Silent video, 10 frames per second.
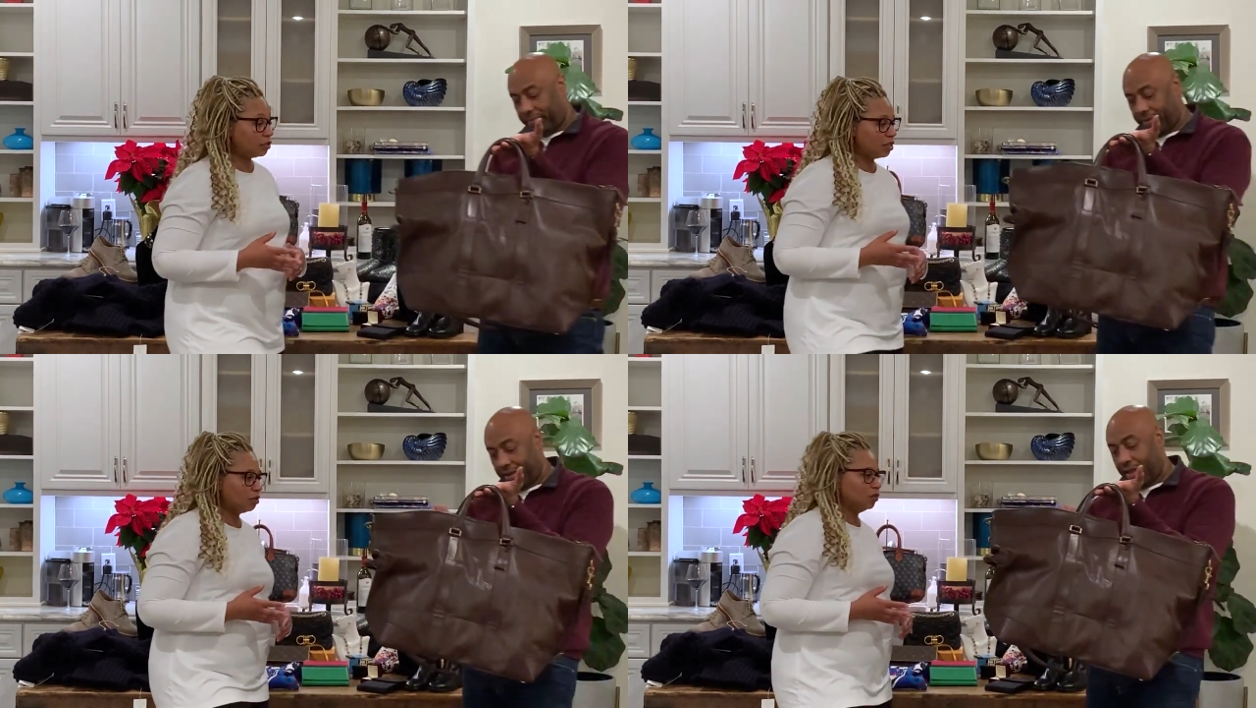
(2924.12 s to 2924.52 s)

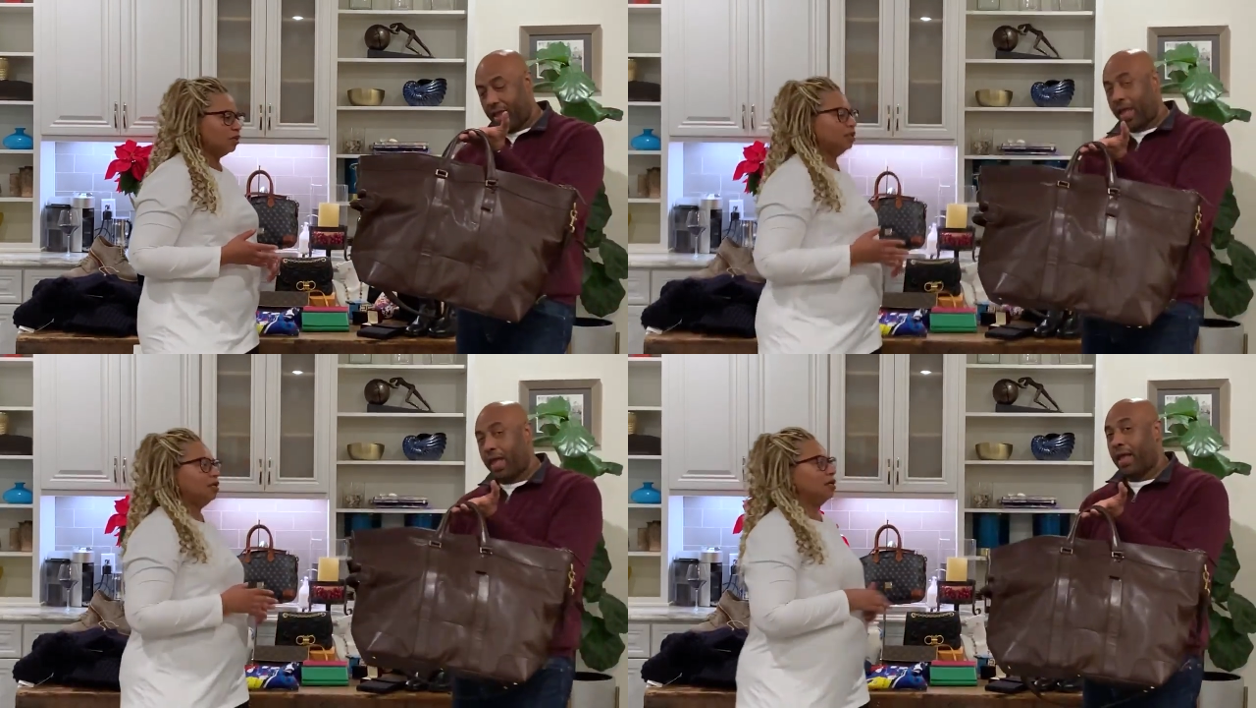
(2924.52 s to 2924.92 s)
Speaker 1: and
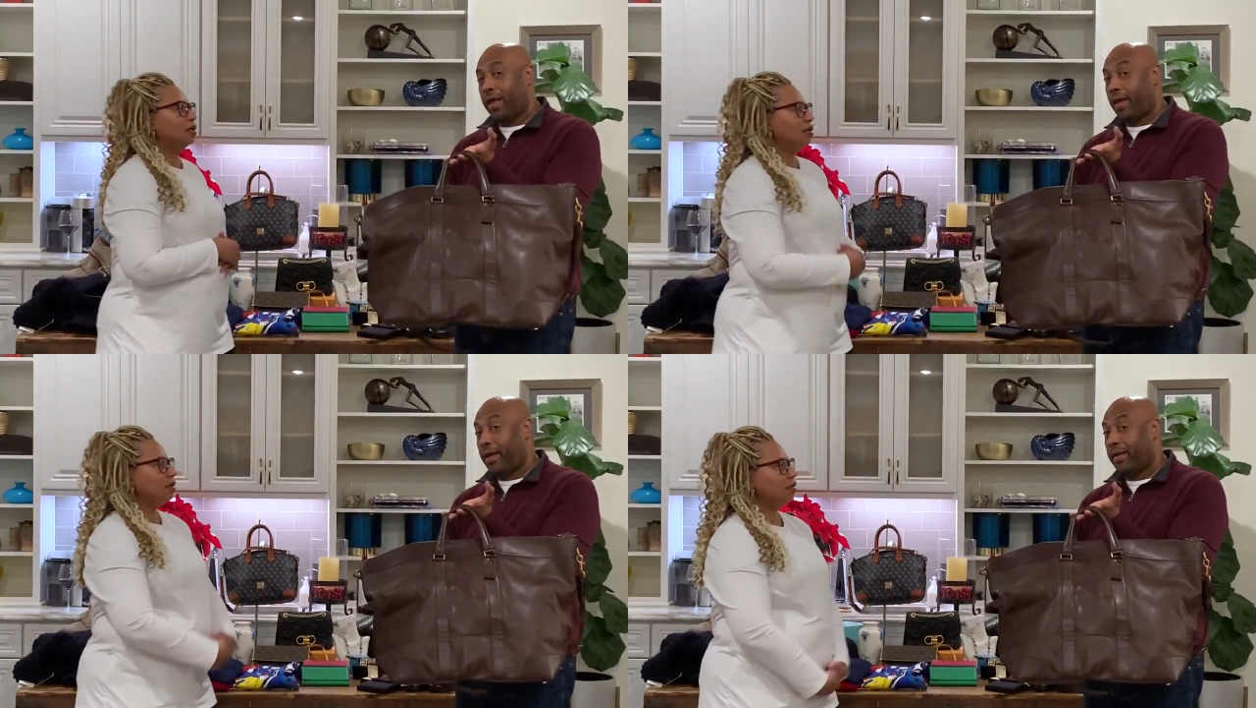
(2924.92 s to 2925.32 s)
tote.
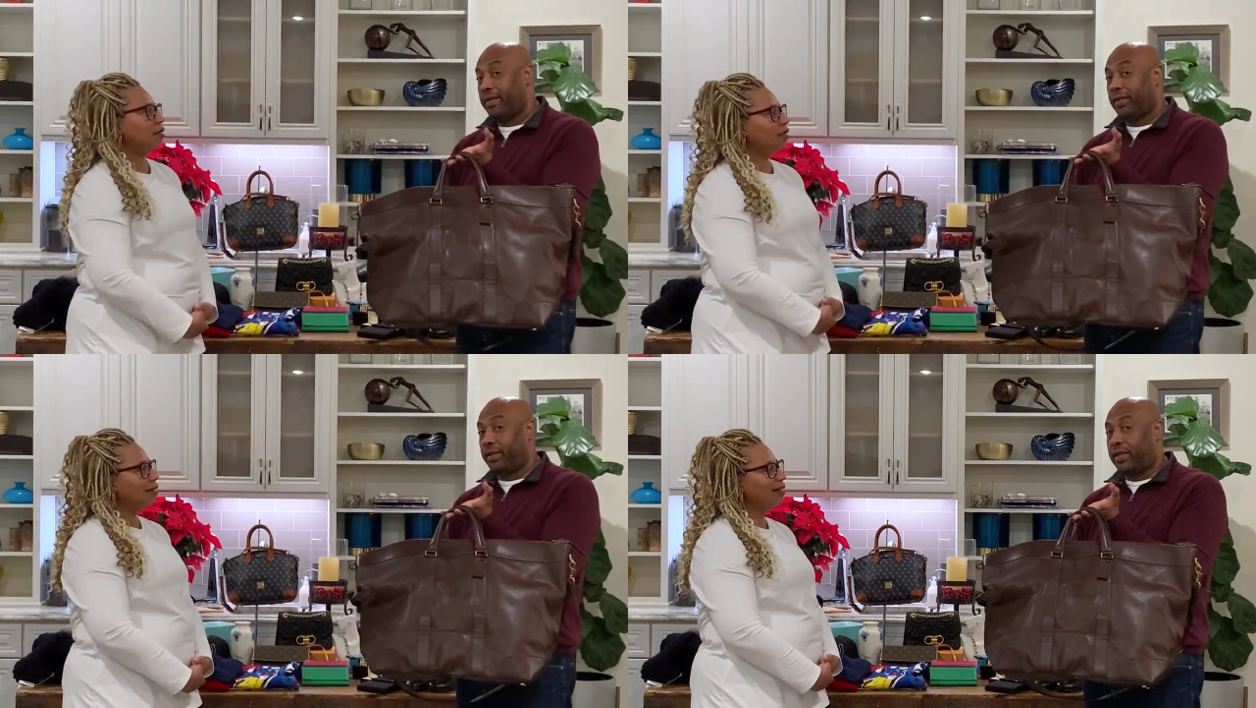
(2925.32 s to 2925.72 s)

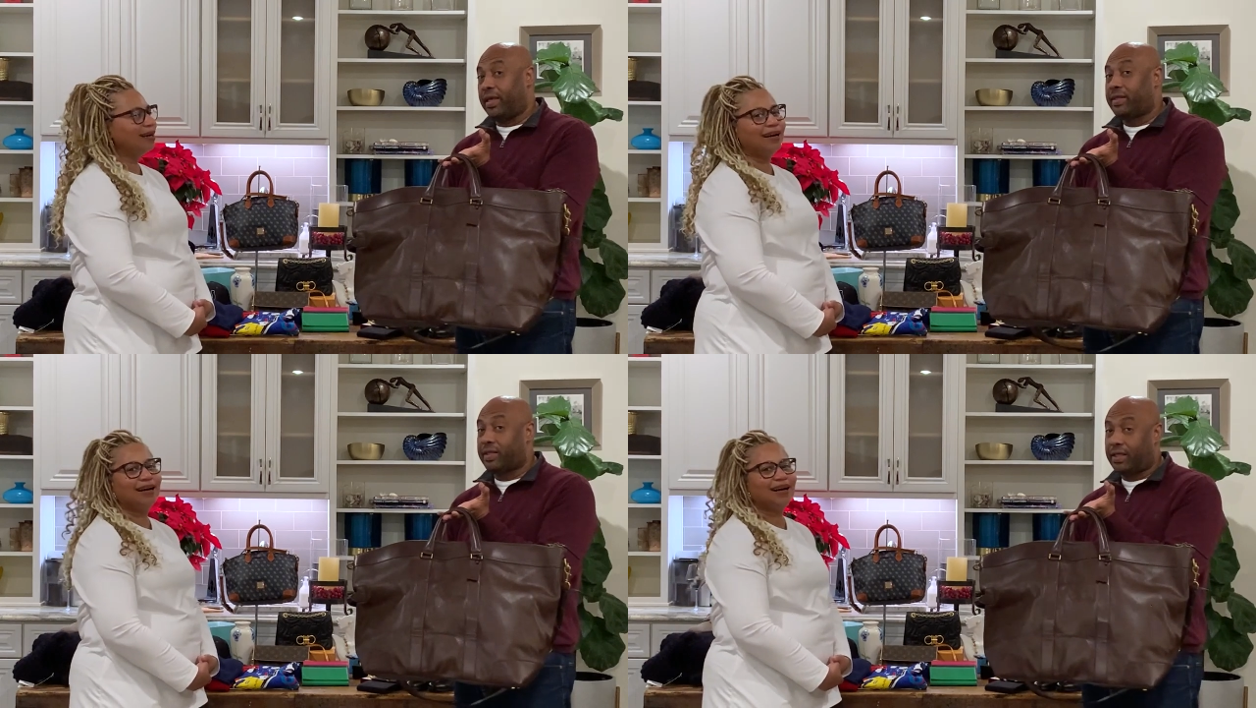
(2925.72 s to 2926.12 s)

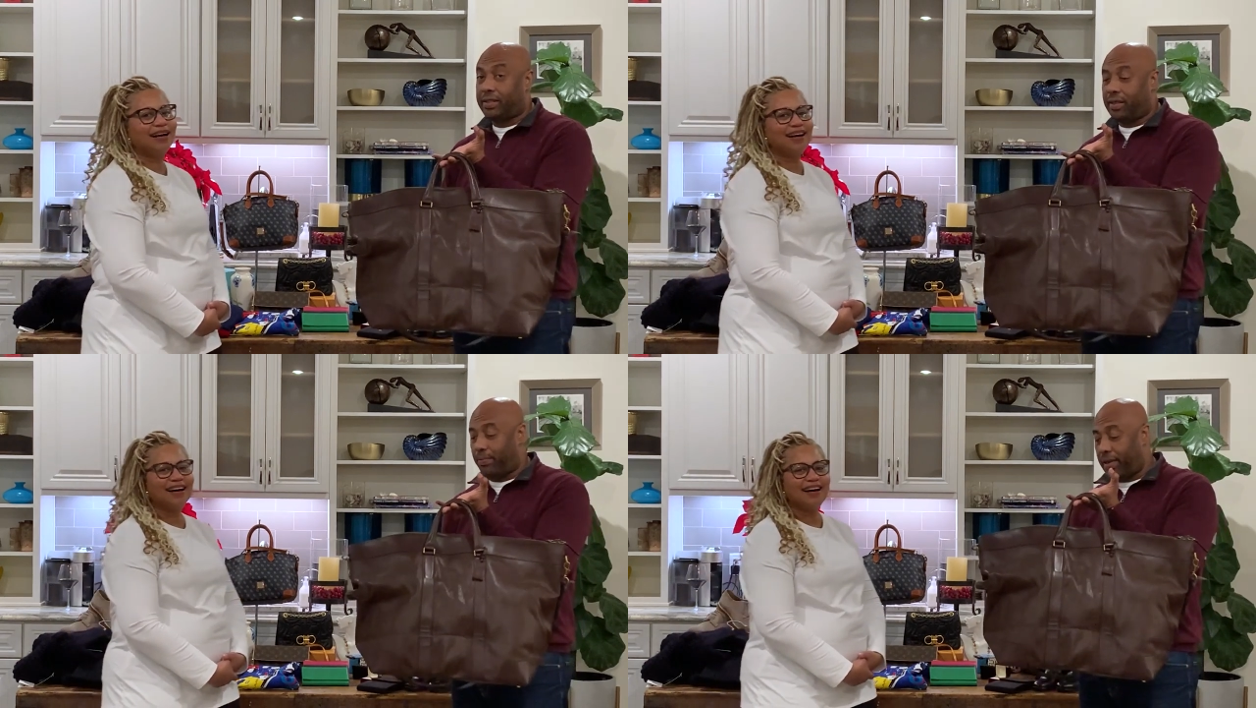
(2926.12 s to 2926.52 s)
Speaker 2: this
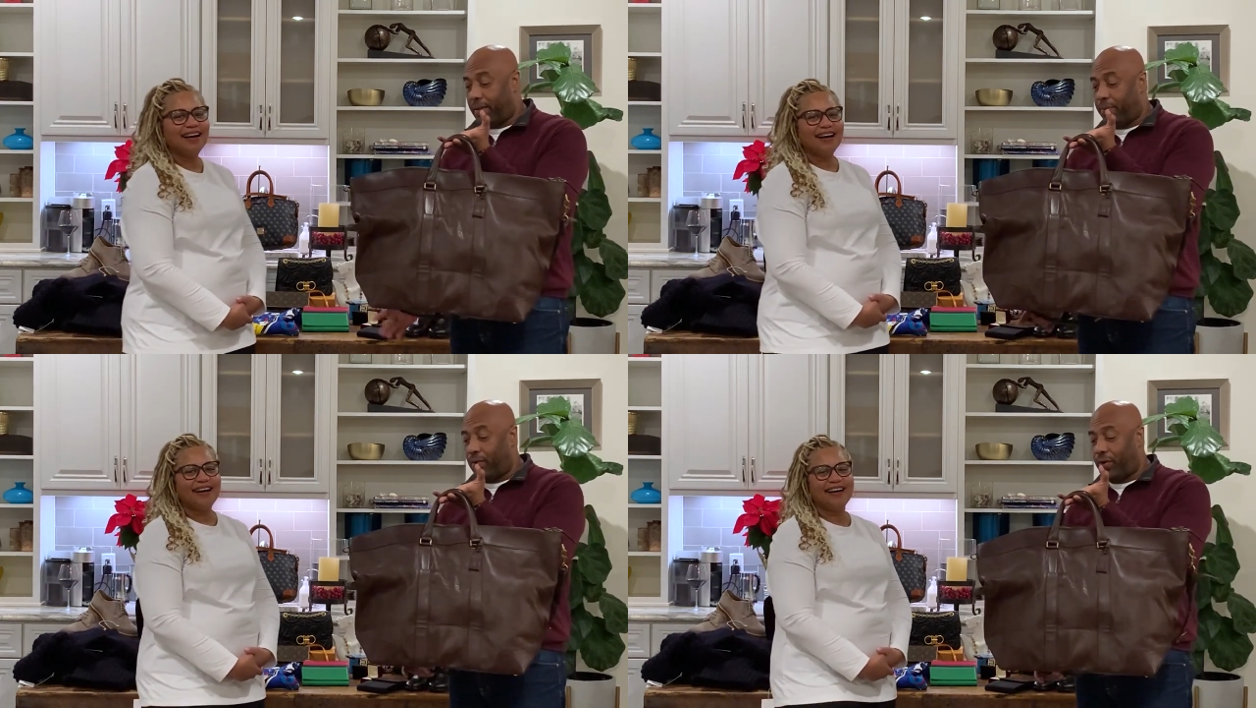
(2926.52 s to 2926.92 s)
is the
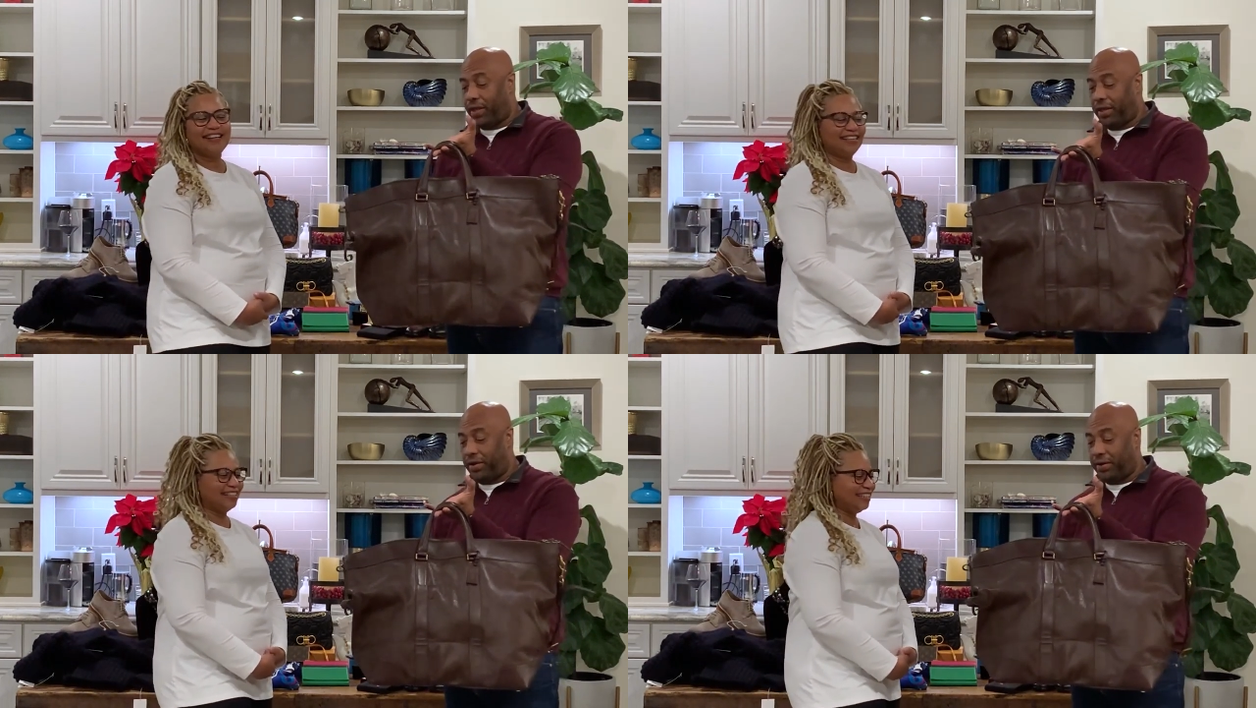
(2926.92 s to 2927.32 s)
big
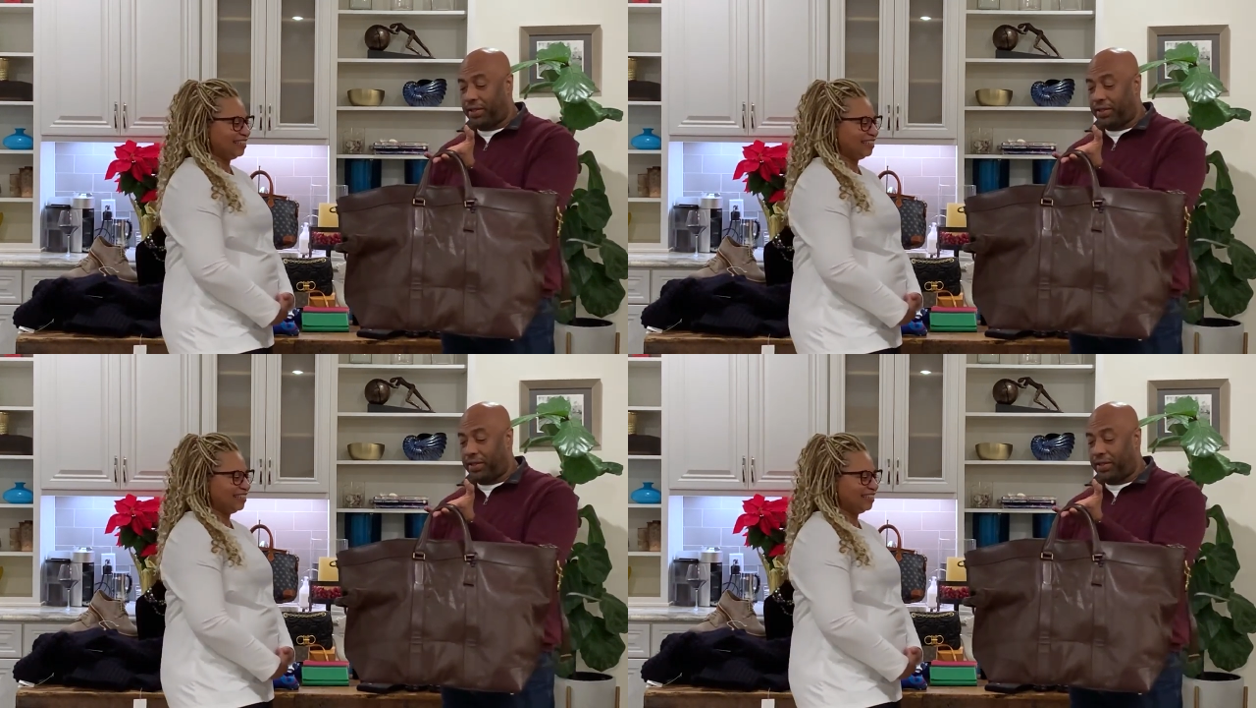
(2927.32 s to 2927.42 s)
boy here.